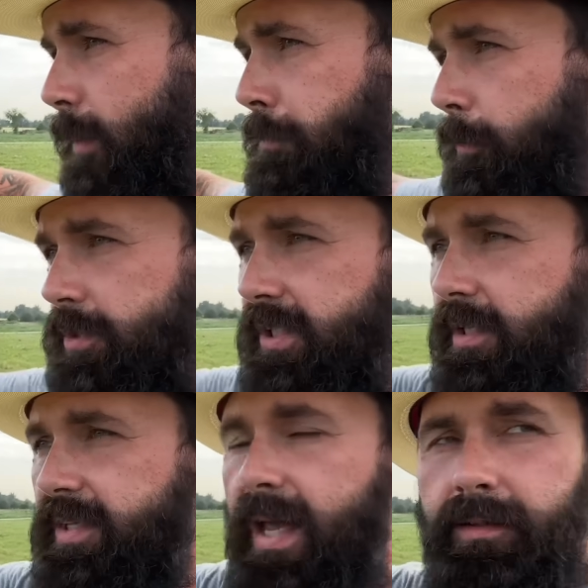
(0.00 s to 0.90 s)
but when she
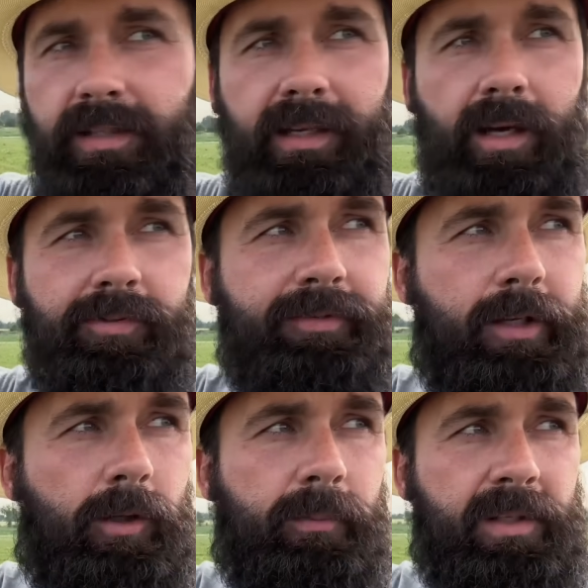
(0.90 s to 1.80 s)
decided to kind of
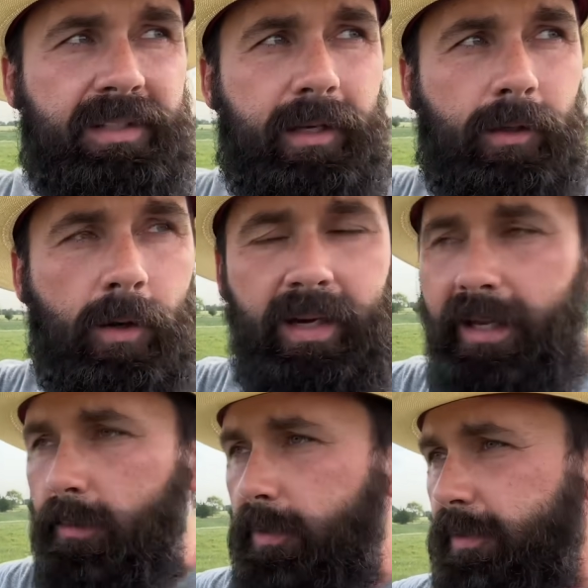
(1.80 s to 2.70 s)
film and get her own
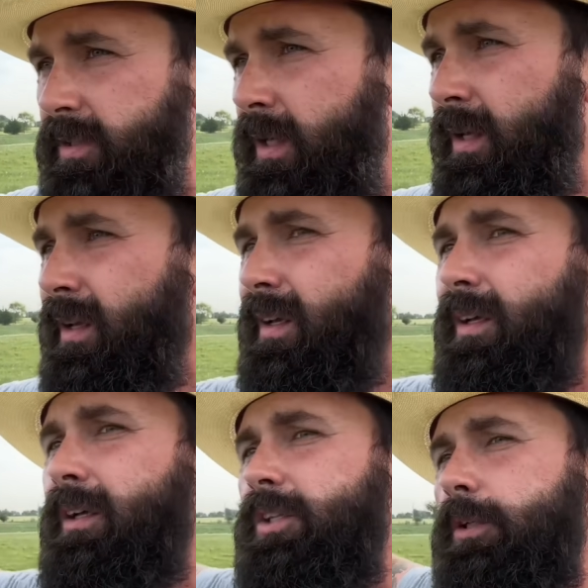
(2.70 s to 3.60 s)
animals,
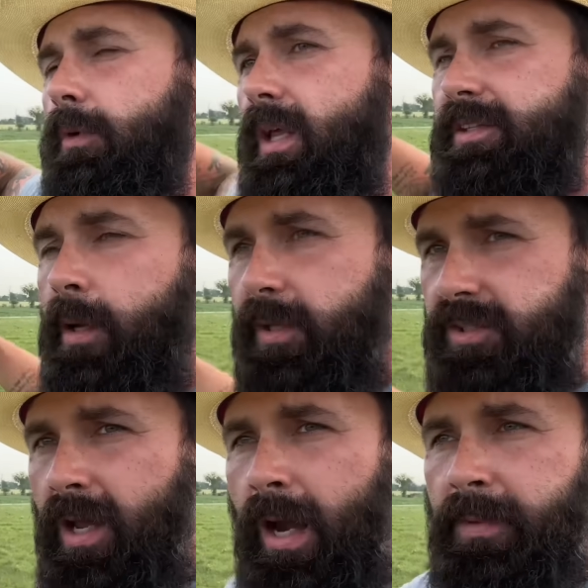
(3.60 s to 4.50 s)
she realized how much
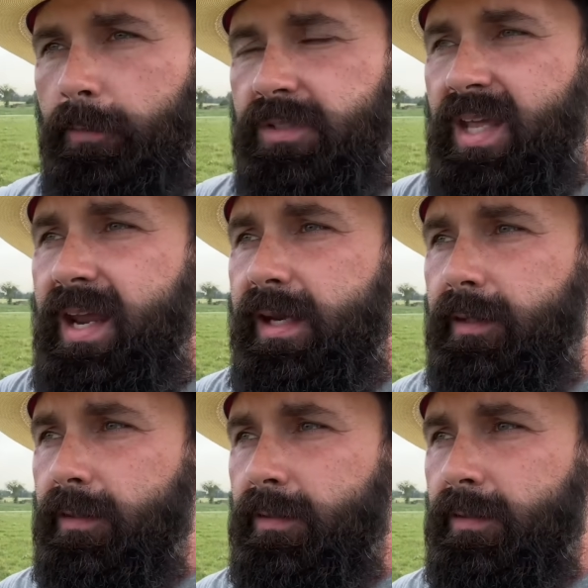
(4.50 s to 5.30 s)
time that would take.